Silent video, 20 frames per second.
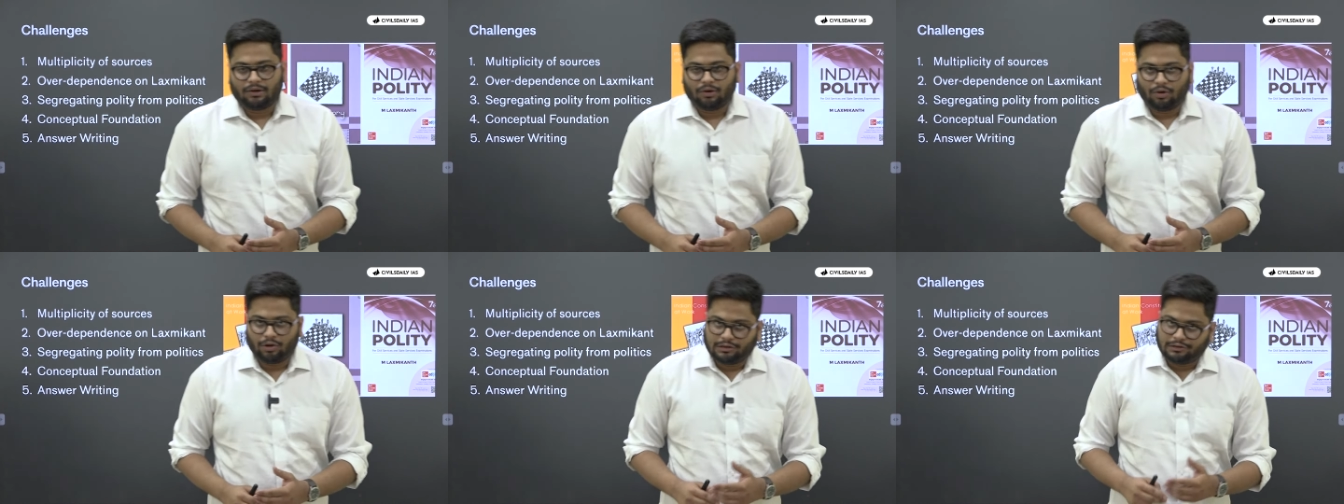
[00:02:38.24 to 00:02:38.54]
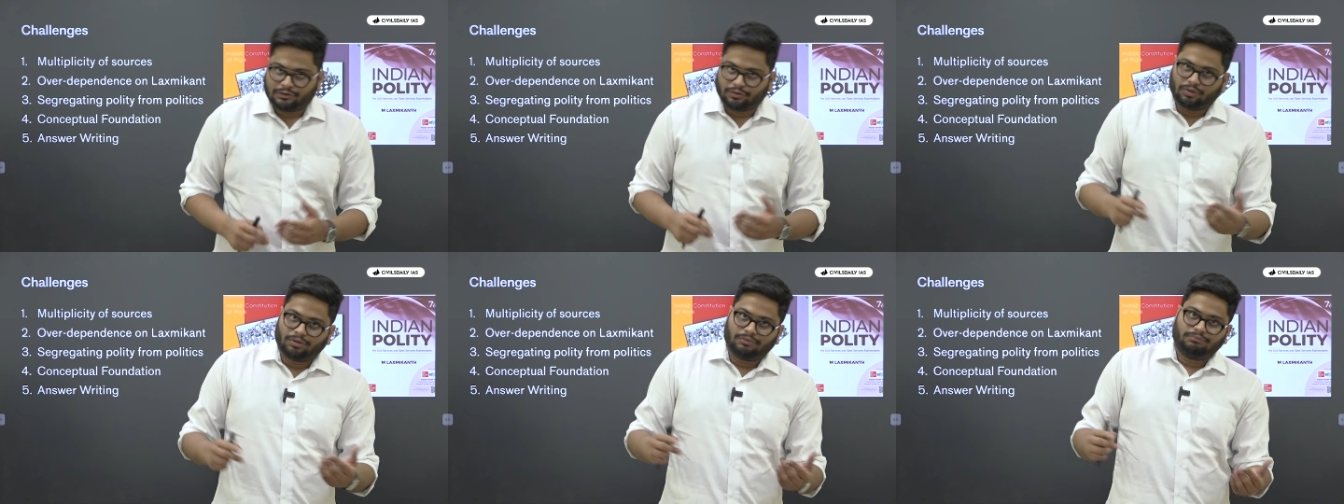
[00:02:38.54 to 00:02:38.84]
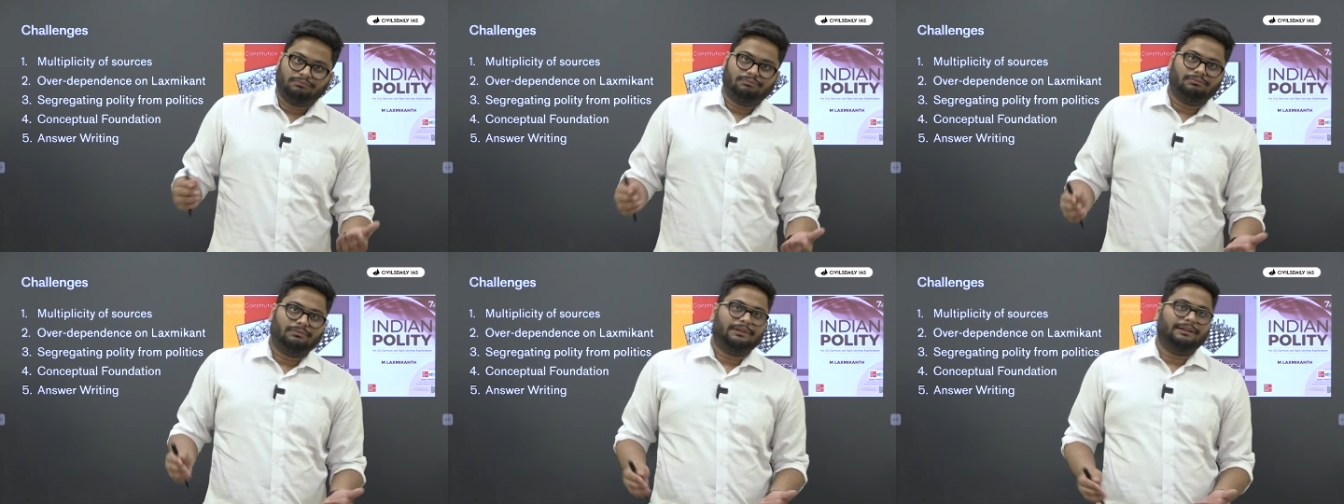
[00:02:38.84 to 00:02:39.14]

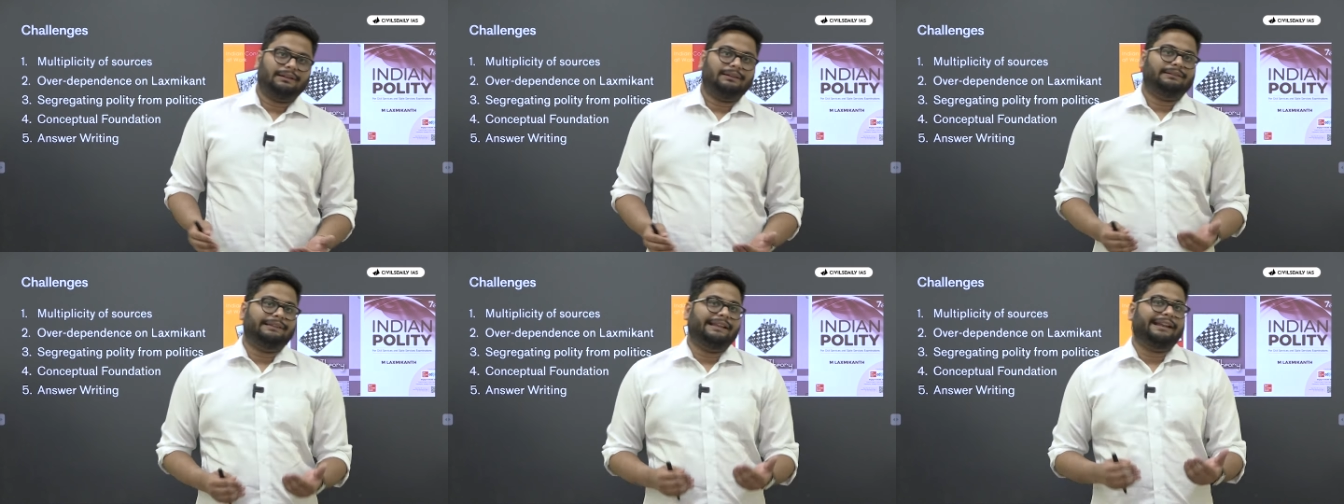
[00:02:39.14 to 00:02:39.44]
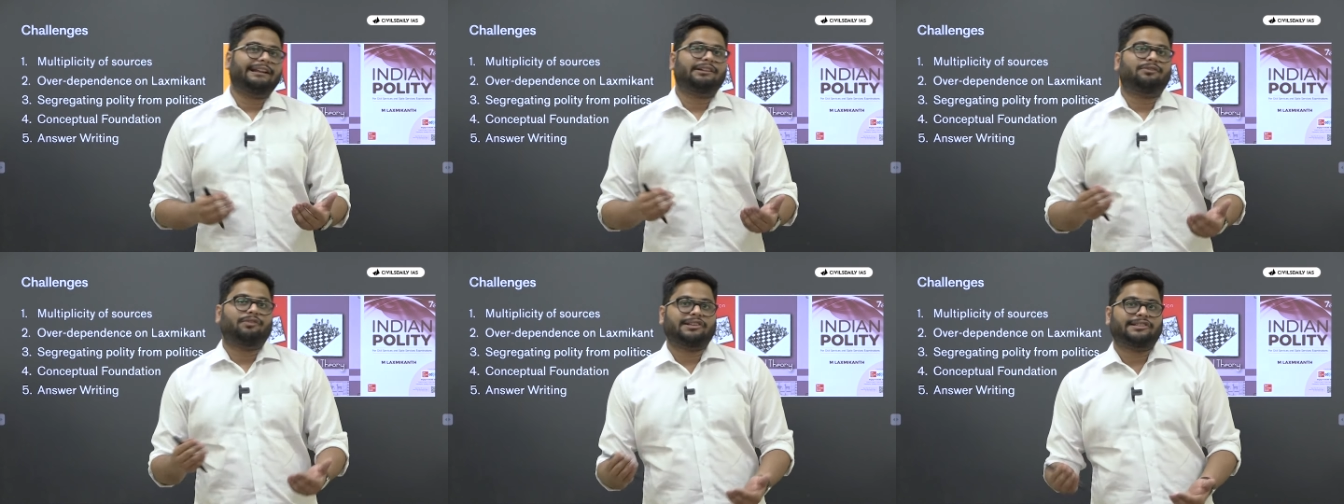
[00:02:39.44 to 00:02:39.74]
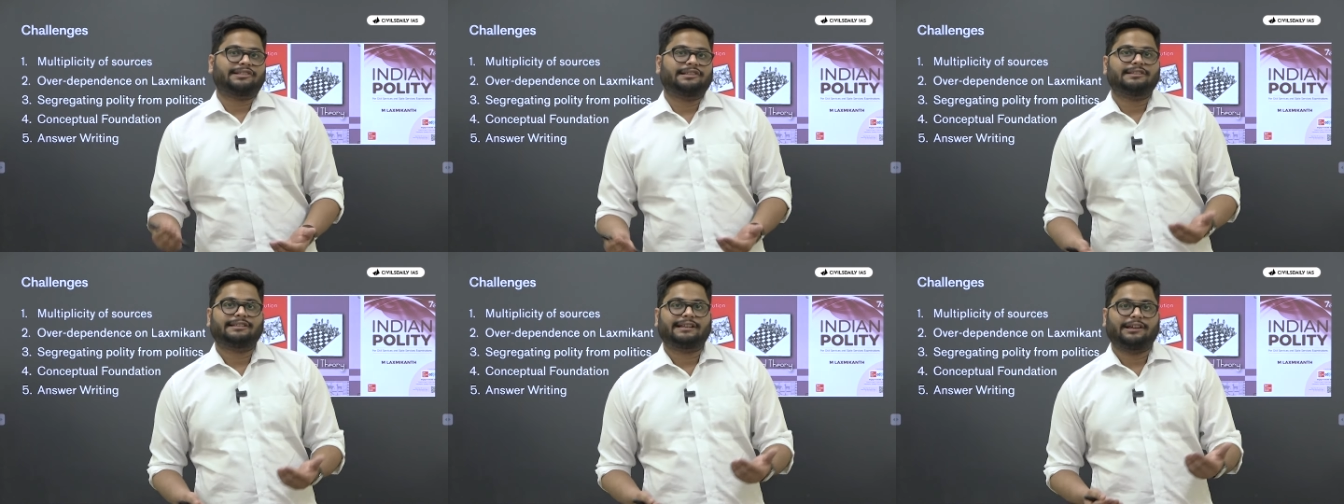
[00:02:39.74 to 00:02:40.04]
Although direct
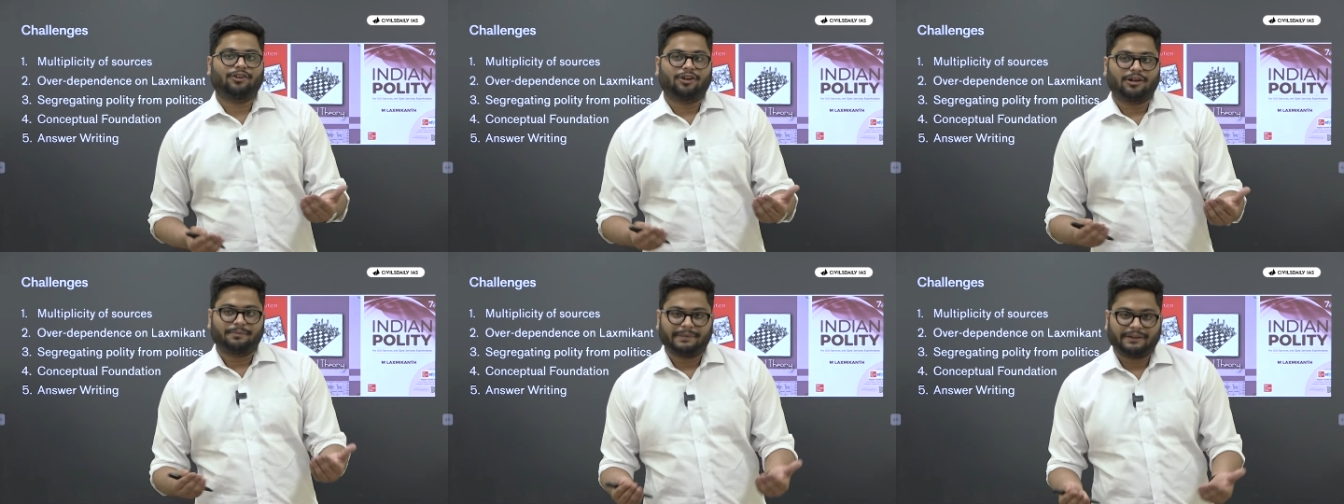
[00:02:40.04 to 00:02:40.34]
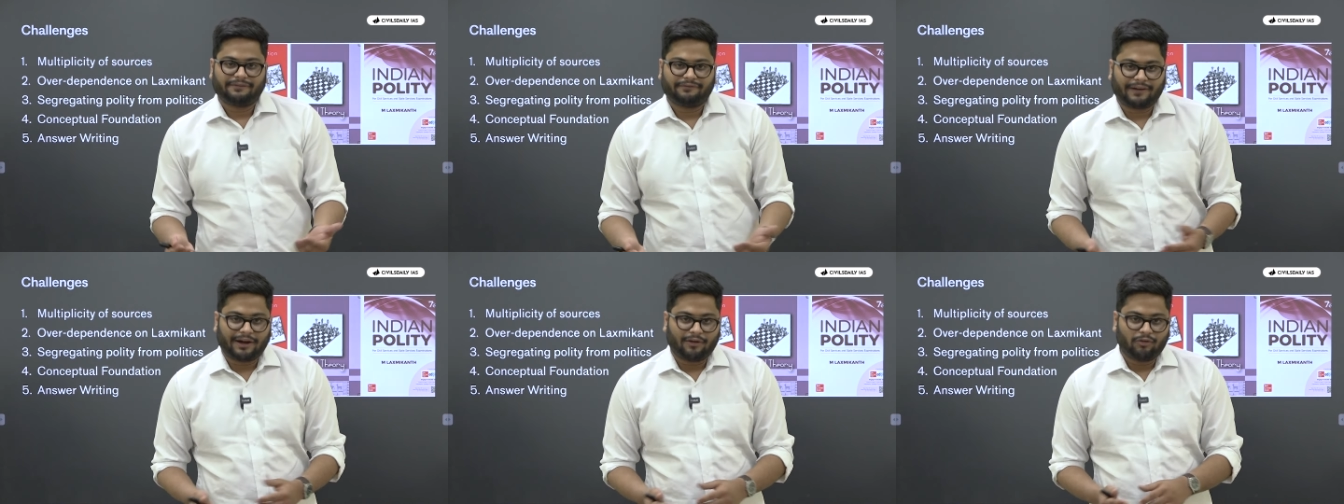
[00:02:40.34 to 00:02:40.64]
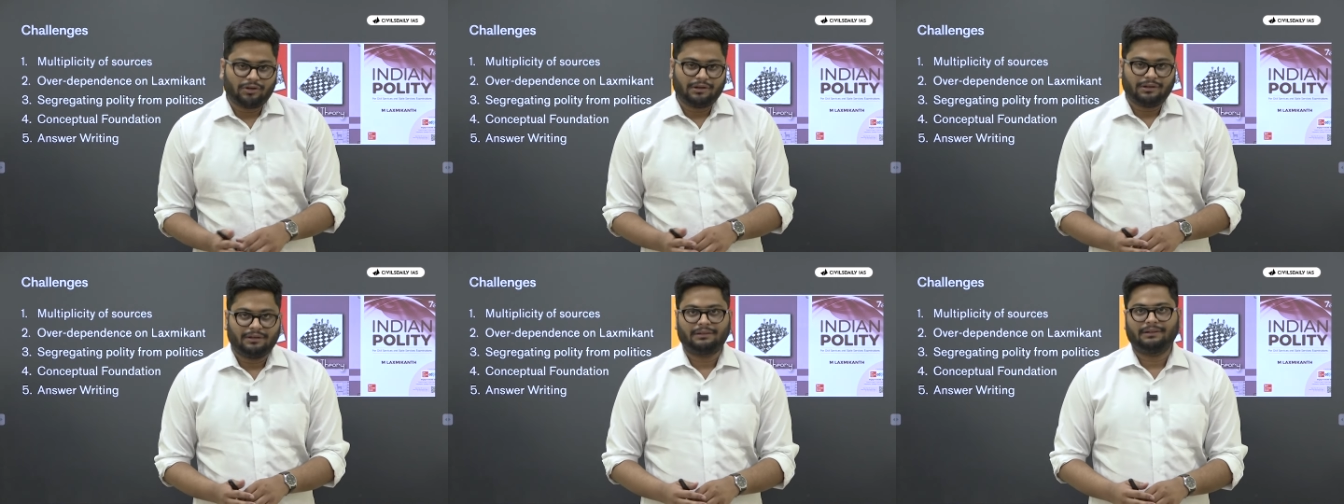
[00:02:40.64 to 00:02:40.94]
questions cannot be
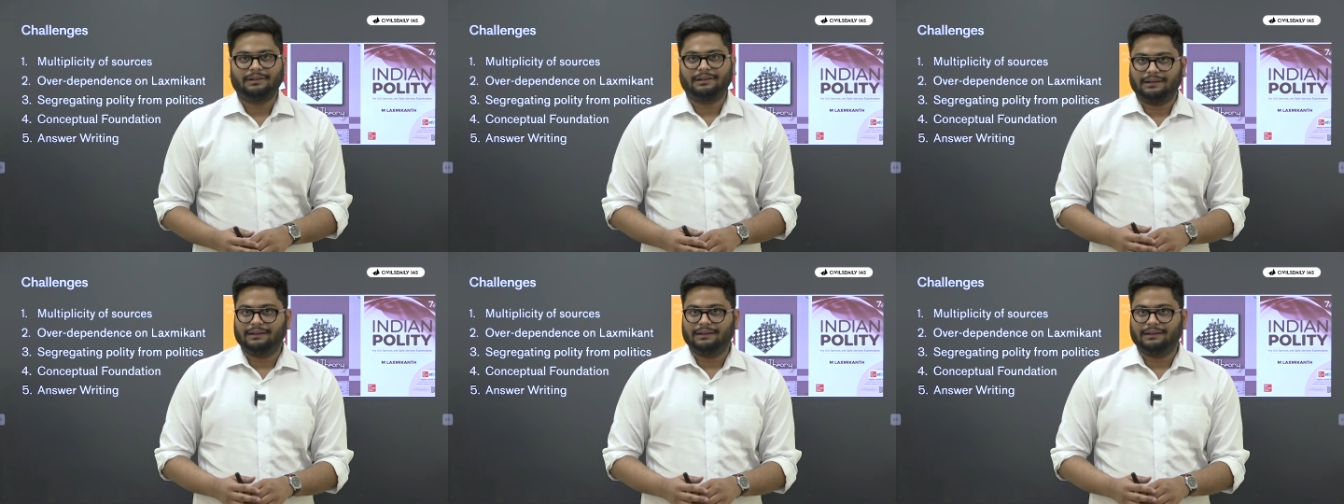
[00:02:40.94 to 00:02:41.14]
found